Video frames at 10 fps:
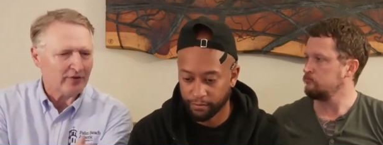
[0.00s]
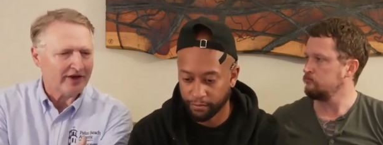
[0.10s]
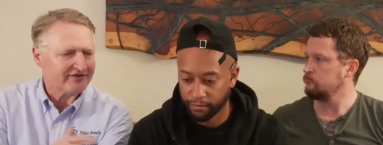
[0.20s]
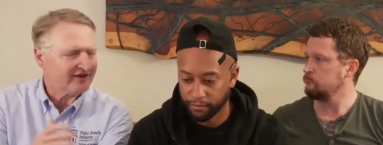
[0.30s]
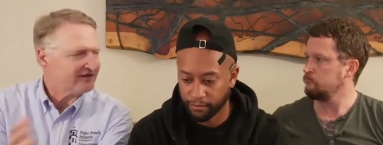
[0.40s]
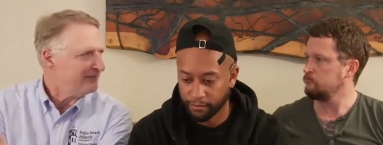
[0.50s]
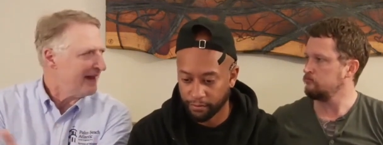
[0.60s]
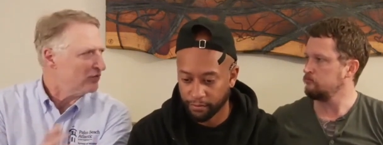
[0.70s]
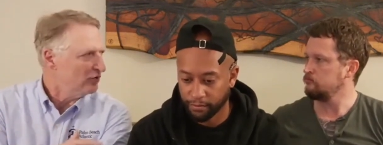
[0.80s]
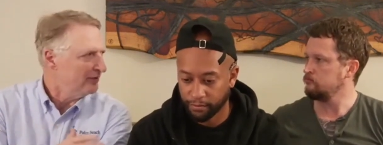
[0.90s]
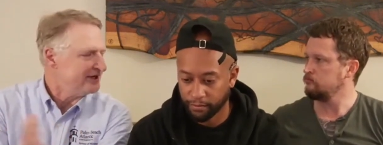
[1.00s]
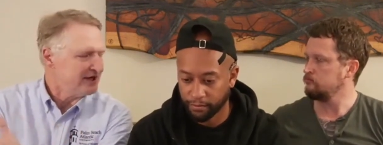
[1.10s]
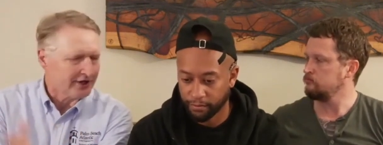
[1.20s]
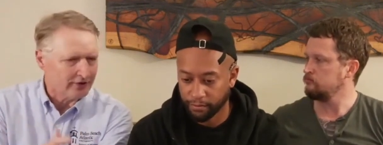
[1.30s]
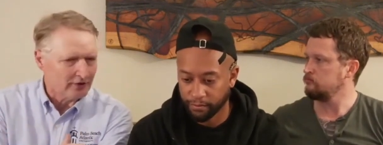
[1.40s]
Speaker 1: when it says man, woman,
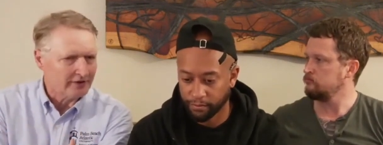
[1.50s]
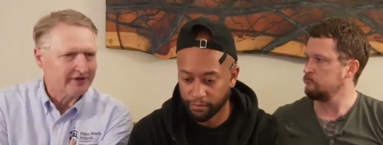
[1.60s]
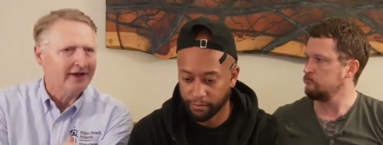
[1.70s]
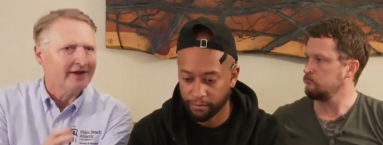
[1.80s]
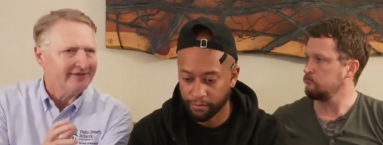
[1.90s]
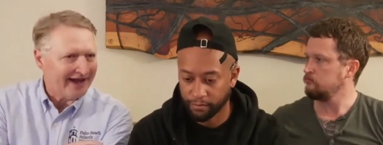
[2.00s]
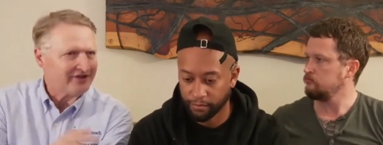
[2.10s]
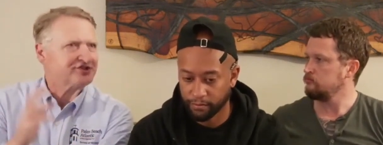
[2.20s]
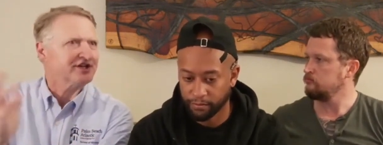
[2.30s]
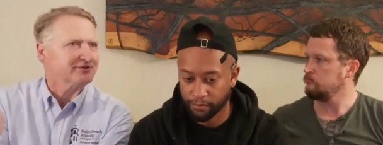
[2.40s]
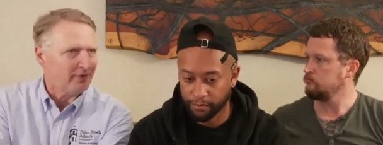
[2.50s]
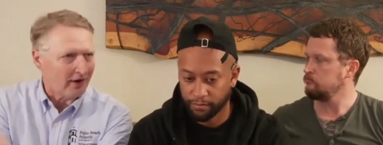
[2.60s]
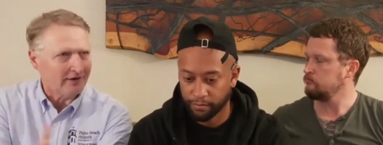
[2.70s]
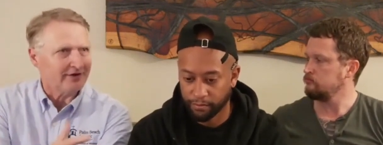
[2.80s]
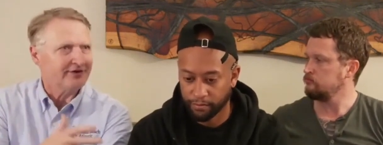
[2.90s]
young and old, that's just
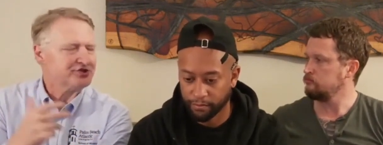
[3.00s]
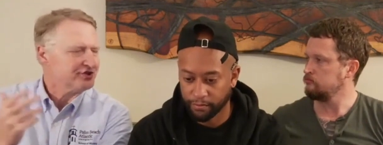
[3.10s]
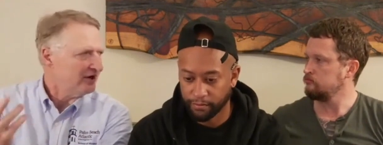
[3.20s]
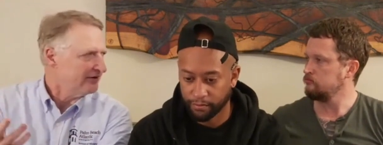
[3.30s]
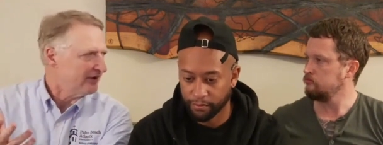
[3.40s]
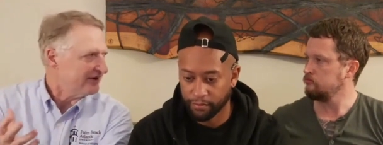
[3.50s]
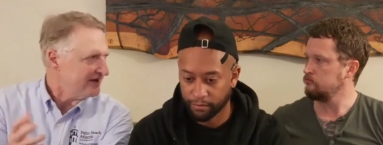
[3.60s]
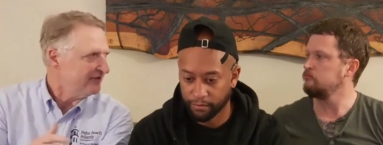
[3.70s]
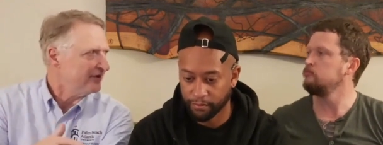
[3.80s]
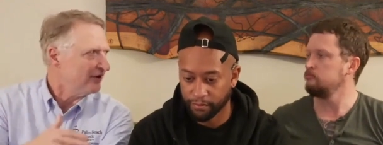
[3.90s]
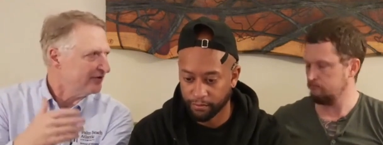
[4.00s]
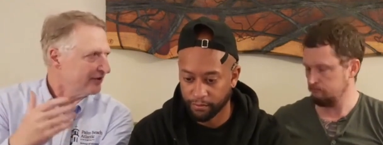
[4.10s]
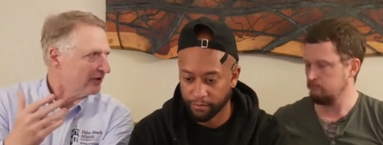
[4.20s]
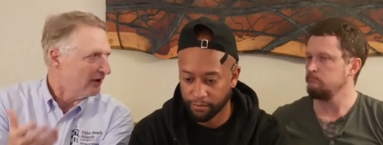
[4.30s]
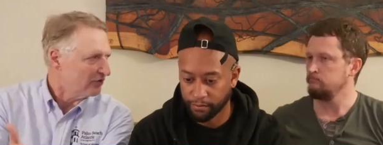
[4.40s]
part of the genre, even mm. though
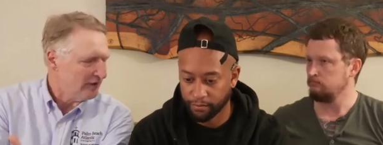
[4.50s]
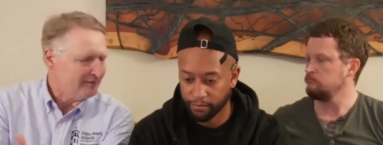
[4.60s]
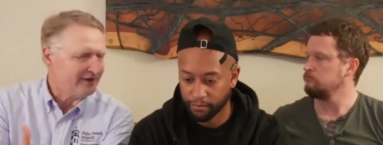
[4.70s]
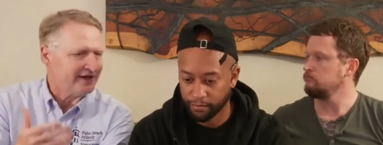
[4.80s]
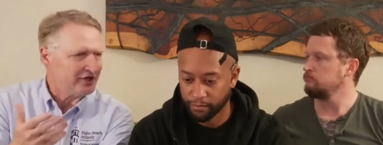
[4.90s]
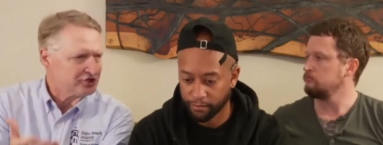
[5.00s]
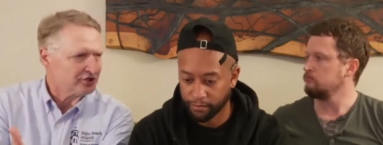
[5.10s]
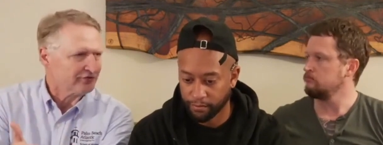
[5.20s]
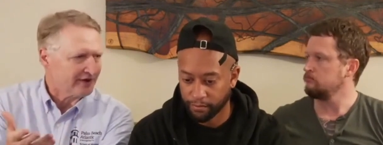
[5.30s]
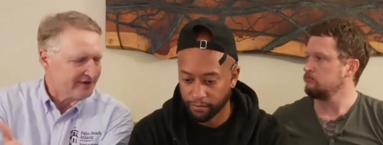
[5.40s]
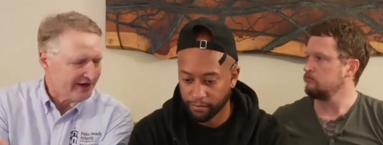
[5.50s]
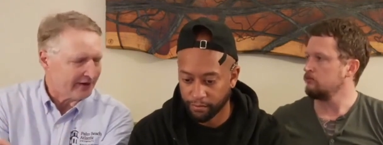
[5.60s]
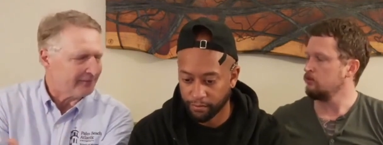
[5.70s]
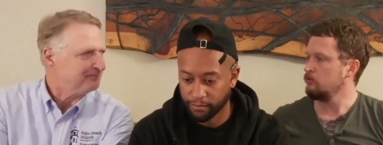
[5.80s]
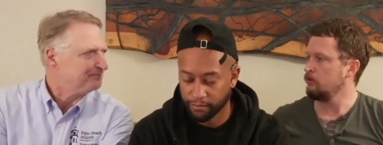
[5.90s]
there aren't women and children
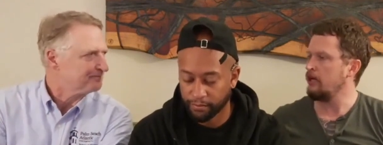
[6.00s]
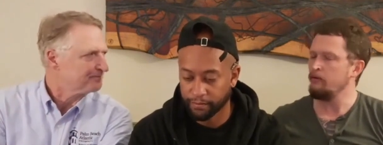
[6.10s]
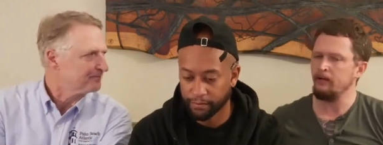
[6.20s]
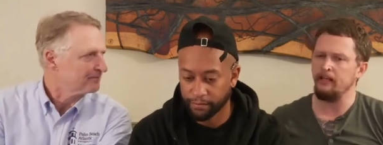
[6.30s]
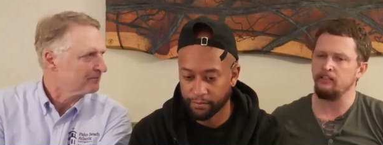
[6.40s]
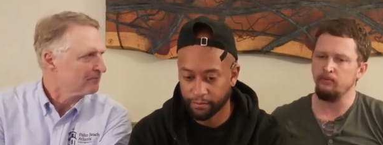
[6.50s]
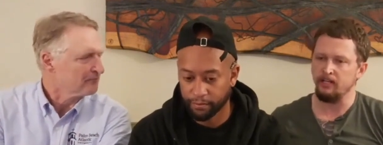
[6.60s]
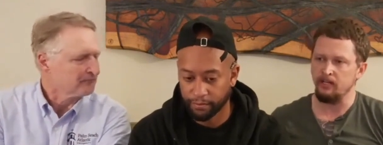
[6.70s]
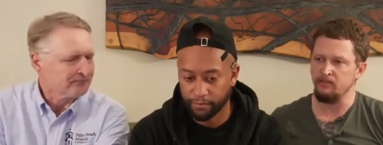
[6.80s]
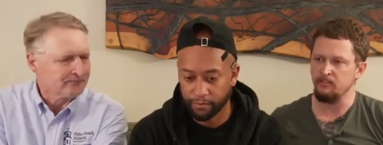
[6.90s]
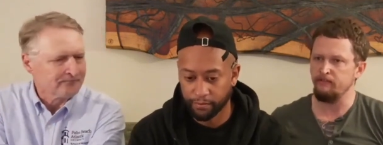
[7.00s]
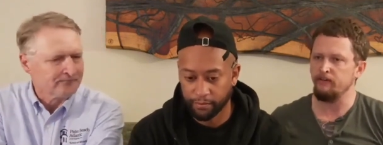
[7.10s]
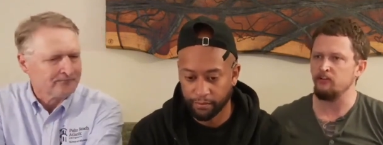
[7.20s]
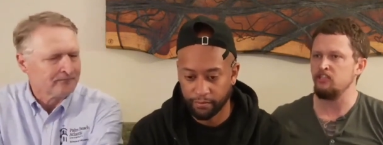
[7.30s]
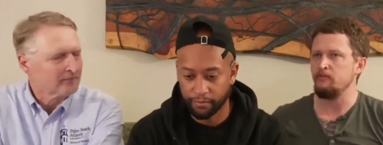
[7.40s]
there.
Speaker 2: What I, what I like to bring up is in
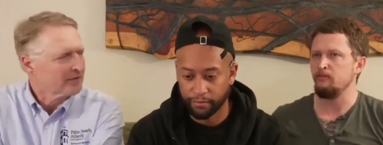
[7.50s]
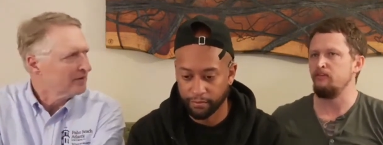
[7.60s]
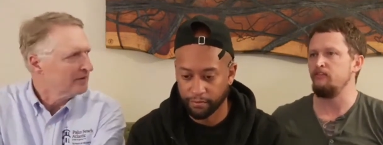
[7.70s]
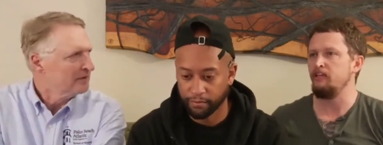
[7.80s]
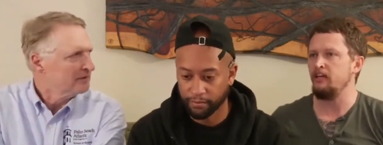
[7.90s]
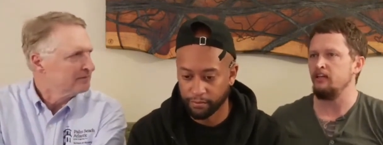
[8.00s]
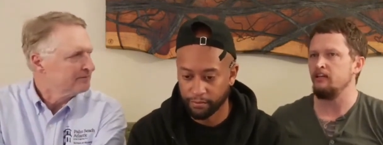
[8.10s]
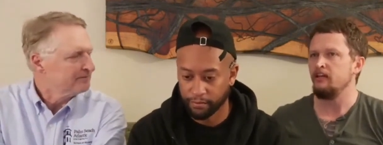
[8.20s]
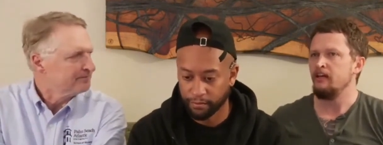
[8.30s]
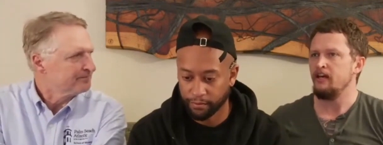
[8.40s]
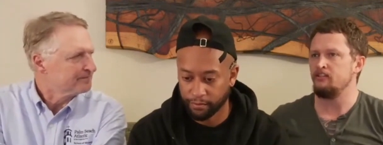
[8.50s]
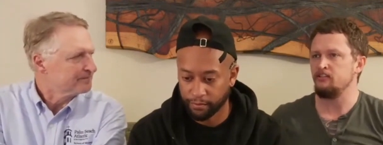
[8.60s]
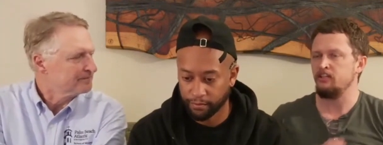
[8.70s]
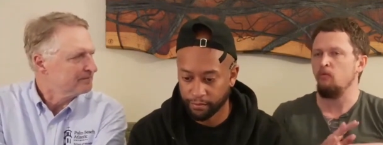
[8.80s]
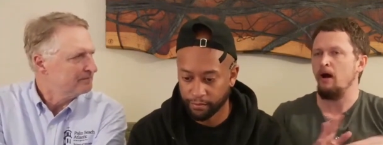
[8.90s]
1 Samuel 15, it
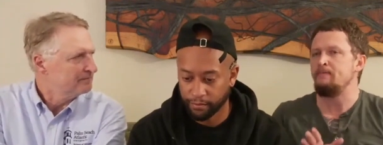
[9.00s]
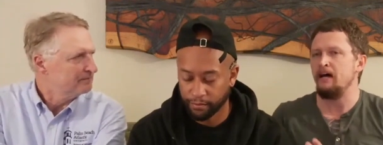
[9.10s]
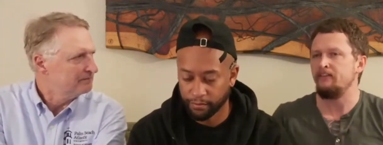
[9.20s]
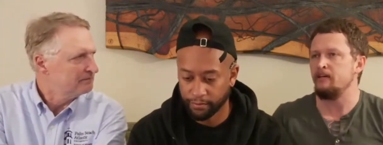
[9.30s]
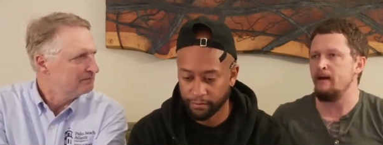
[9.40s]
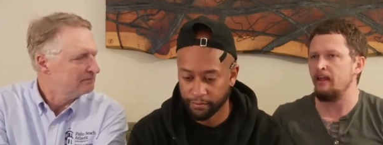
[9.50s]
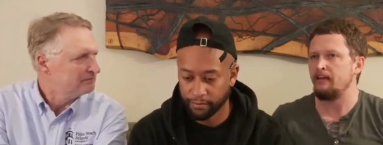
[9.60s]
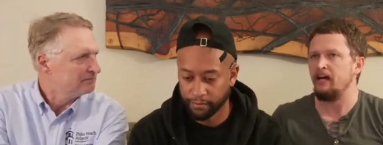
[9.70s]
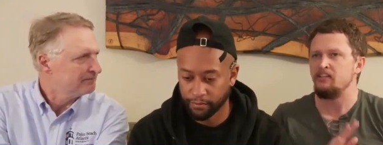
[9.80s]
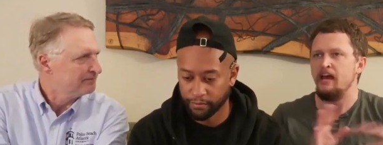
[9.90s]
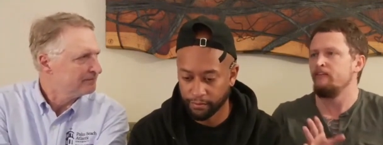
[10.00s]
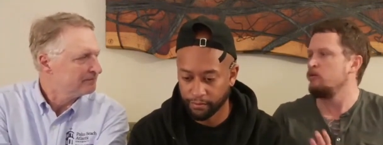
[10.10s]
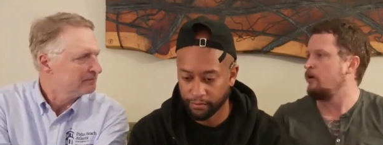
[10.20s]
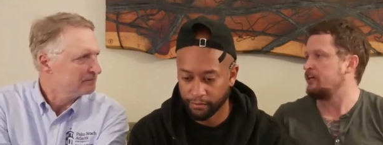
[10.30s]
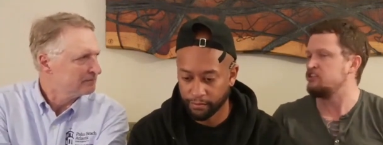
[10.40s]
says they wiped out the Amalekites,
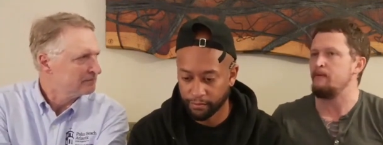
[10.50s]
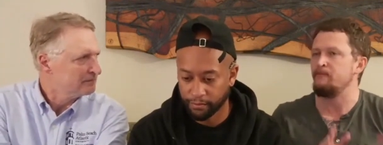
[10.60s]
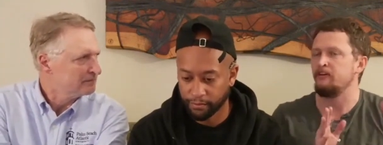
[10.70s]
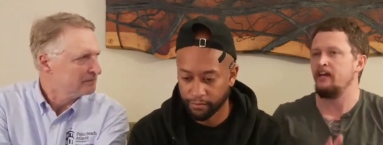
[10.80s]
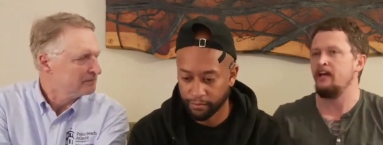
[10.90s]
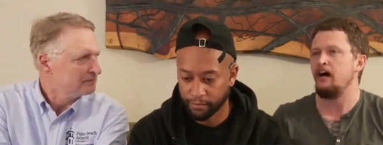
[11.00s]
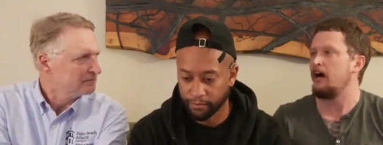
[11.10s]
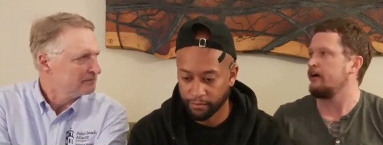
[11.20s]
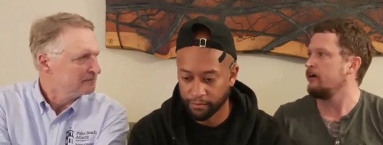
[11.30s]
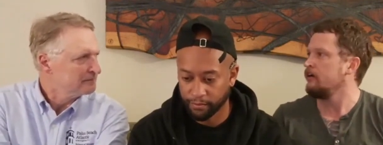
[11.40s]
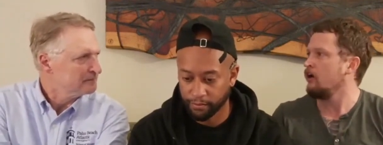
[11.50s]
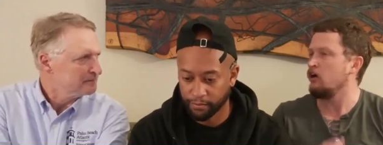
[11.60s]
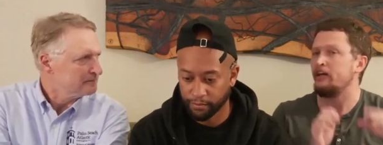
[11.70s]
everyone except for King Og or